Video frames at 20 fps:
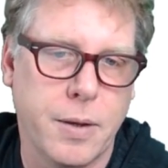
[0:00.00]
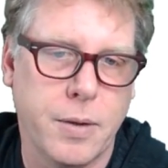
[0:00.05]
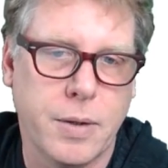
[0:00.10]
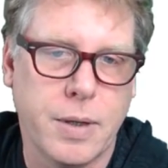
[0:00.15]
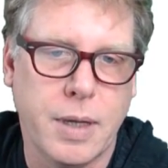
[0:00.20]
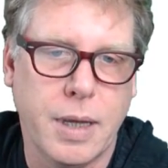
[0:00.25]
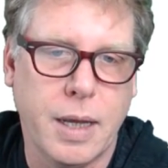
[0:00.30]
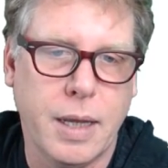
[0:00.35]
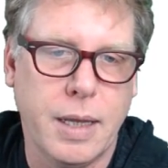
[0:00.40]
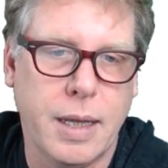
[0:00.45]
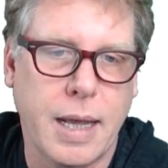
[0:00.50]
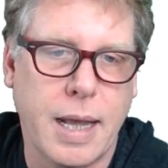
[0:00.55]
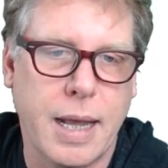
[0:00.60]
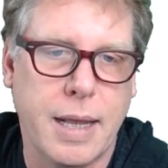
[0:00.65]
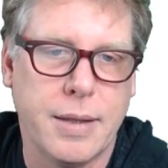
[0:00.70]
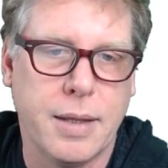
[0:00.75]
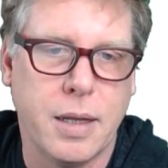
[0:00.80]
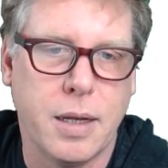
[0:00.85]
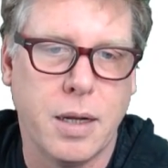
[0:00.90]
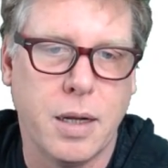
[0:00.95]
Okay,
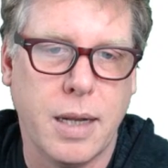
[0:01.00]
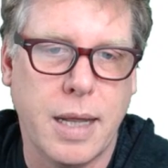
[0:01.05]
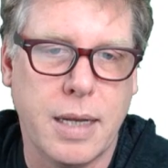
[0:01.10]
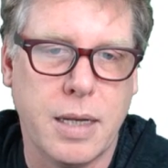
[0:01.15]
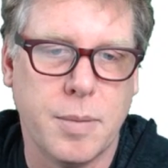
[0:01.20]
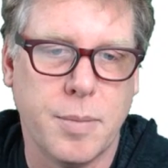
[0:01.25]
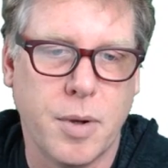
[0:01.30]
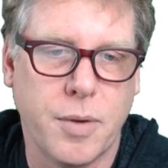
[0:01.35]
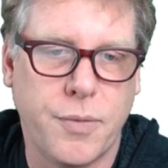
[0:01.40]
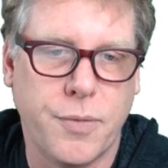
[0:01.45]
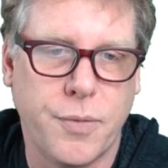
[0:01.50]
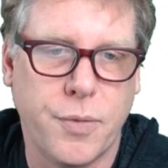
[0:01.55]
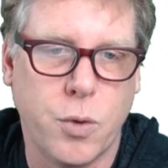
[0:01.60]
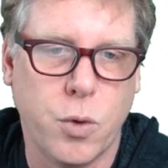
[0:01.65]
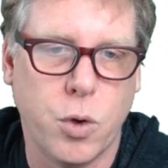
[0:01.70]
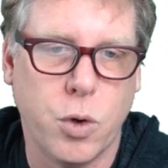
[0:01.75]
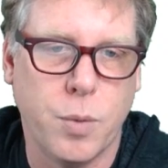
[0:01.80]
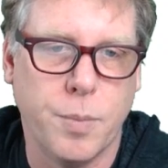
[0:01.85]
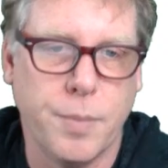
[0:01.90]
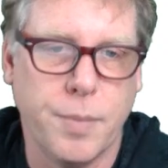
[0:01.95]
and then I'll edit my
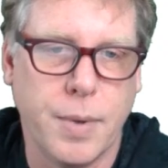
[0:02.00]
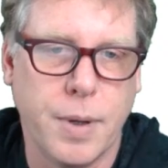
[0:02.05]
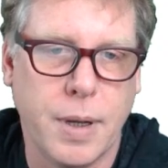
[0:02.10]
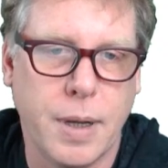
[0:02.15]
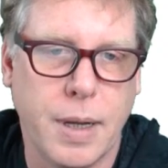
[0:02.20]
form.